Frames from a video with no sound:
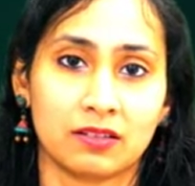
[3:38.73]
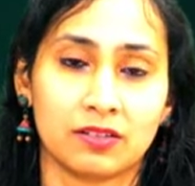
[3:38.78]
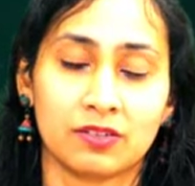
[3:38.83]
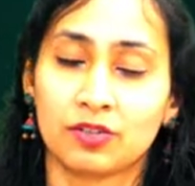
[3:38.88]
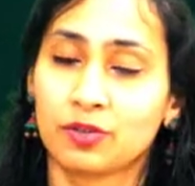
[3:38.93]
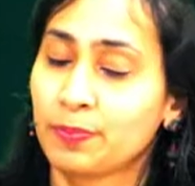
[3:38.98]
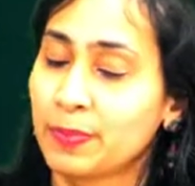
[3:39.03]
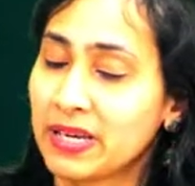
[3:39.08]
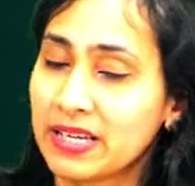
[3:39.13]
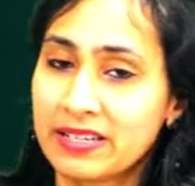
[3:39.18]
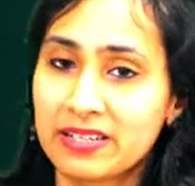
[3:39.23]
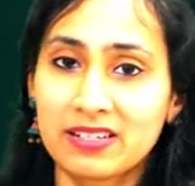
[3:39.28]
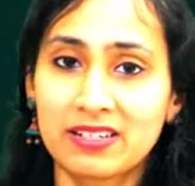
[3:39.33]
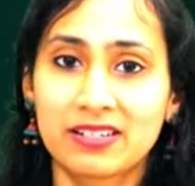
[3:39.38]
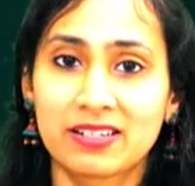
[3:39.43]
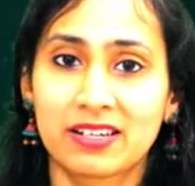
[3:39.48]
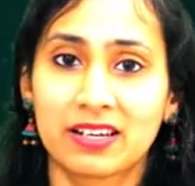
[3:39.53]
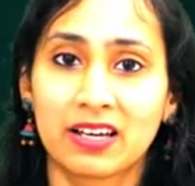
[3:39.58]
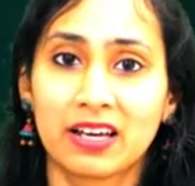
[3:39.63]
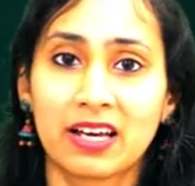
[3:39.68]
Repeat
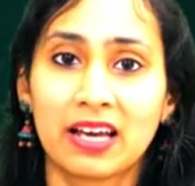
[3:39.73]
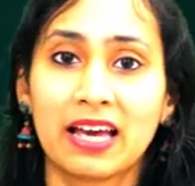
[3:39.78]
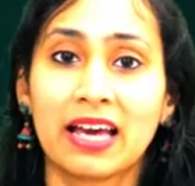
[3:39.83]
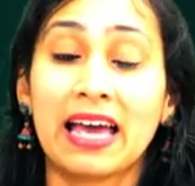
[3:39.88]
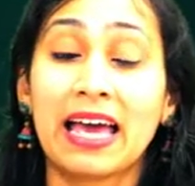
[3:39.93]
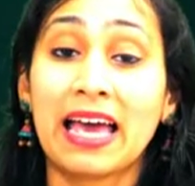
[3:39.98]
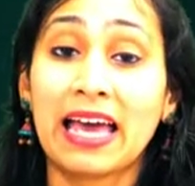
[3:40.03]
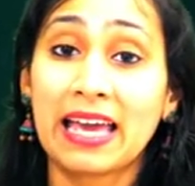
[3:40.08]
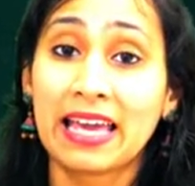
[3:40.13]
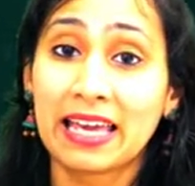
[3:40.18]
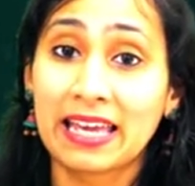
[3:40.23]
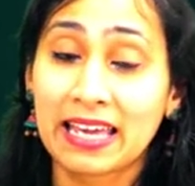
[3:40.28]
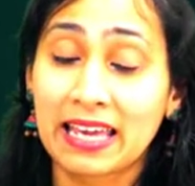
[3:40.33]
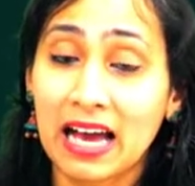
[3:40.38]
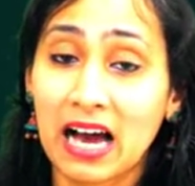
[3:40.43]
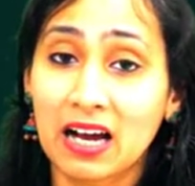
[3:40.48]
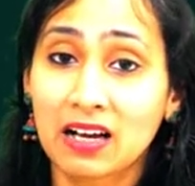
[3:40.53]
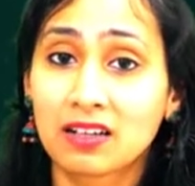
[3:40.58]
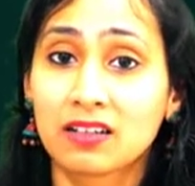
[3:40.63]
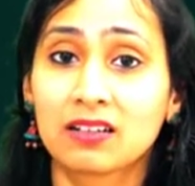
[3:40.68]
it.
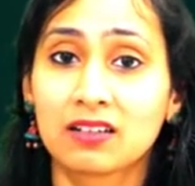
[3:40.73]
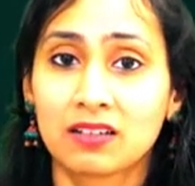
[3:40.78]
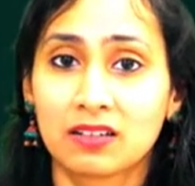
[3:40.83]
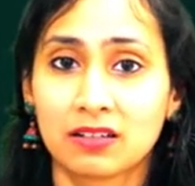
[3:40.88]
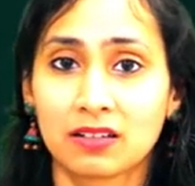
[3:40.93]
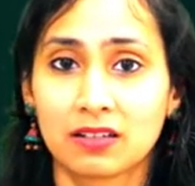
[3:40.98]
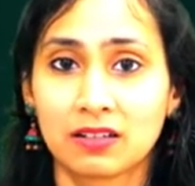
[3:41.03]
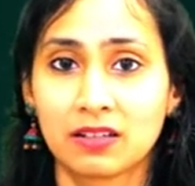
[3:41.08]
Hyaku.